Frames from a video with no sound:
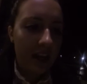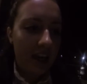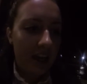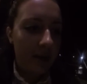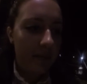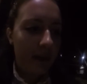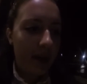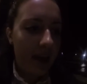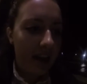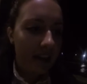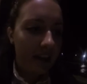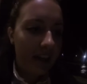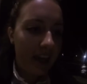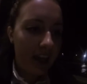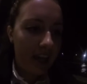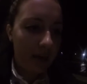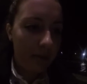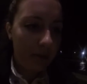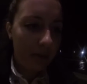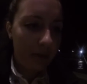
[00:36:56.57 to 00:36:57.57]
He patted the
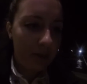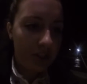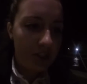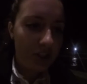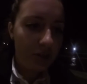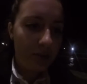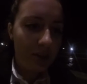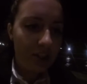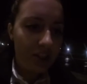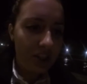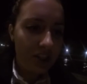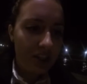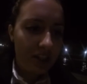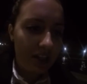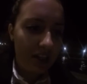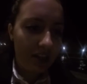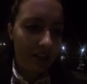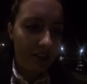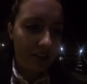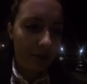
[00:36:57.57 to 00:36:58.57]
animal, which twitched its
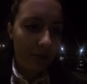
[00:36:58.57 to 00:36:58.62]
ears,